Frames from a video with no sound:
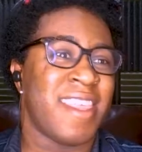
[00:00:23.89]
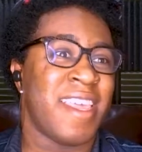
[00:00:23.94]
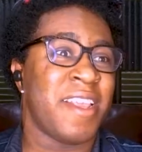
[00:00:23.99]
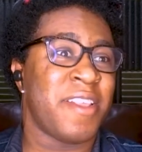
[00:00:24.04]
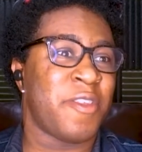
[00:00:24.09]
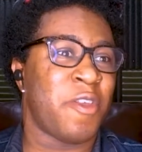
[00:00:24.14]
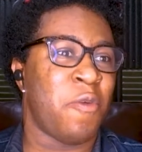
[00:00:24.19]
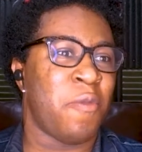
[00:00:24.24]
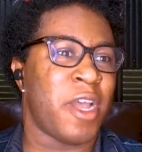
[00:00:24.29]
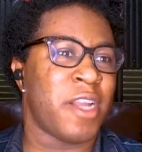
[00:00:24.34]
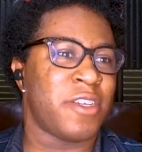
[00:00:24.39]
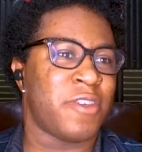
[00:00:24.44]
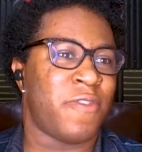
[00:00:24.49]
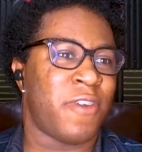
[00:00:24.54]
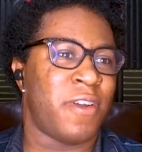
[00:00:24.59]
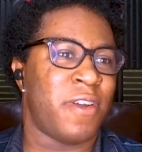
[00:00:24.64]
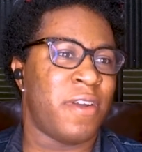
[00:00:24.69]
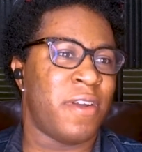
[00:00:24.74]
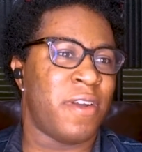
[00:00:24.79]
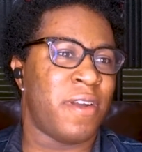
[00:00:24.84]
Thanks so much
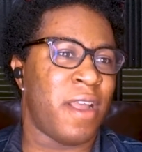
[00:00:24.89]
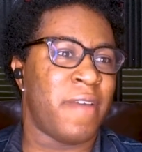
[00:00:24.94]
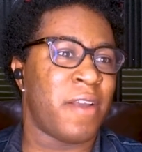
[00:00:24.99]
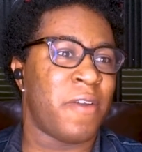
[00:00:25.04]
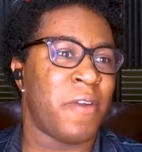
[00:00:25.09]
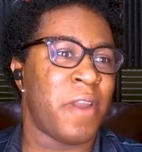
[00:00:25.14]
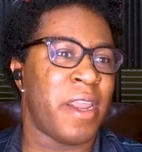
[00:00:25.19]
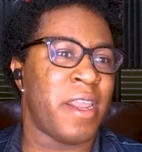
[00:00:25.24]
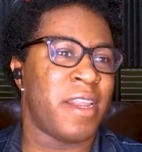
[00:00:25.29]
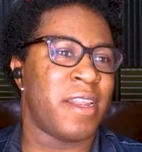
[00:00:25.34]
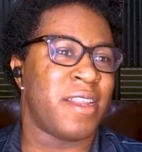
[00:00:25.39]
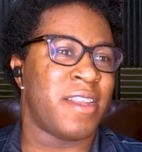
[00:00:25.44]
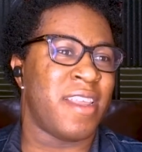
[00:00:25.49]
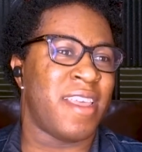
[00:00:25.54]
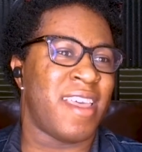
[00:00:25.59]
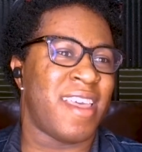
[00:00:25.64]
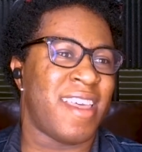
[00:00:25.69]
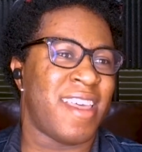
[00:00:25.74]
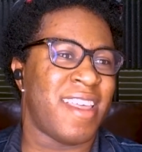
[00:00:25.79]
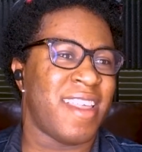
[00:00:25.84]
for agreeing
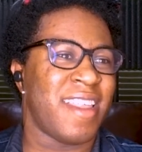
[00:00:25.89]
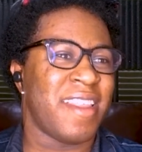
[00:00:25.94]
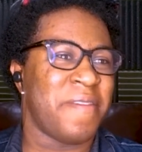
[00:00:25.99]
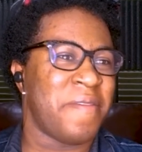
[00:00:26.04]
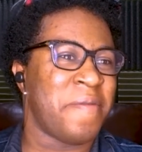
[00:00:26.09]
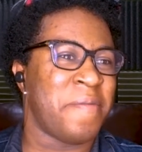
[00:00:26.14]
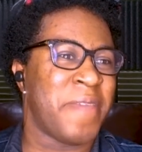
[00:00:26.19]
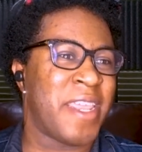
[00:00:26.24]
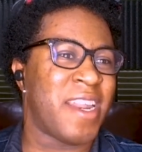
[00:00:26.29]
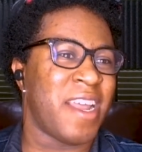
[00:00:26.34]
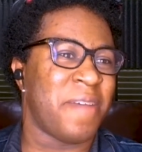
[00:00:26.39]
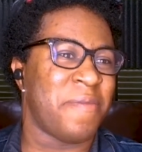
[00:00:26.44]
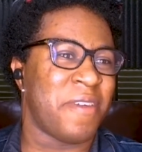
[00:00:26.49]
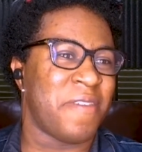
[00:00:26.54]
to meet up